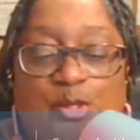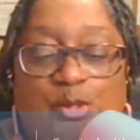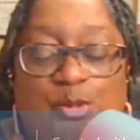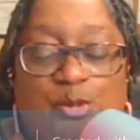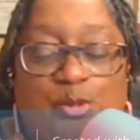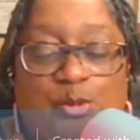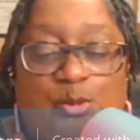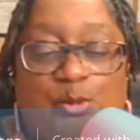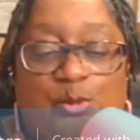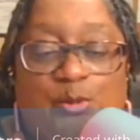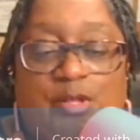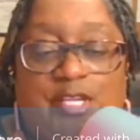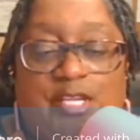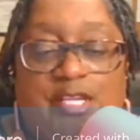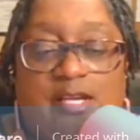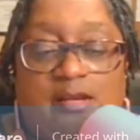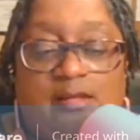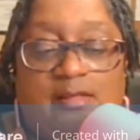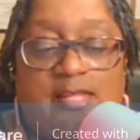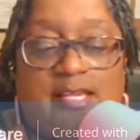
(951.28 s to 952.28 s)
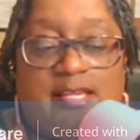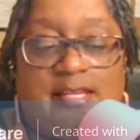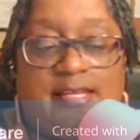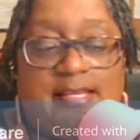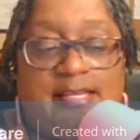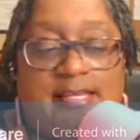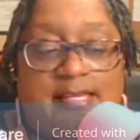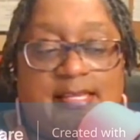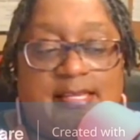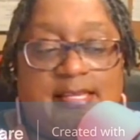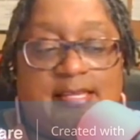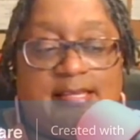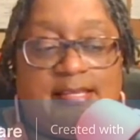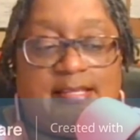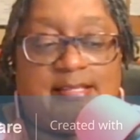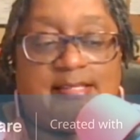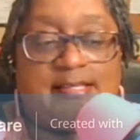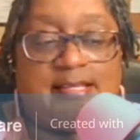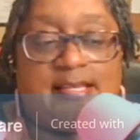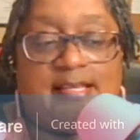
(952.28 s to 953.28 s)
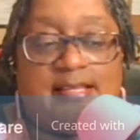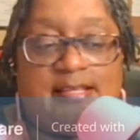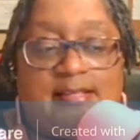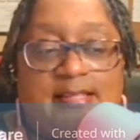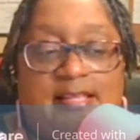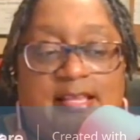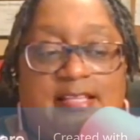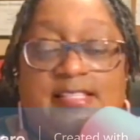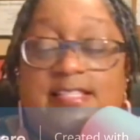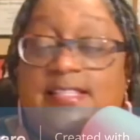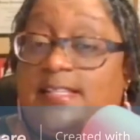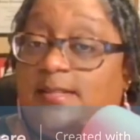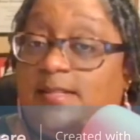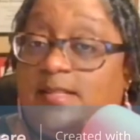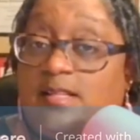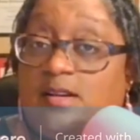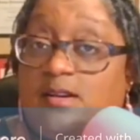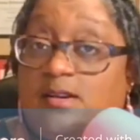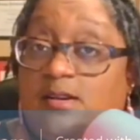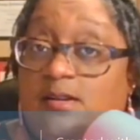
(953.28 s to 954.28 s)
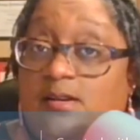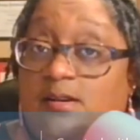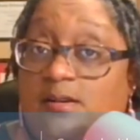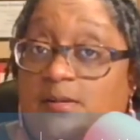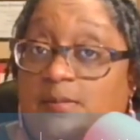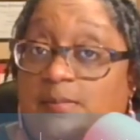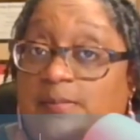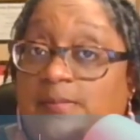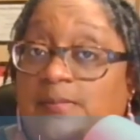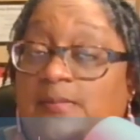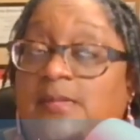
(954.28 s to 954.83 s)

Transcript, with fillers: who the young lady is. And that's the, um,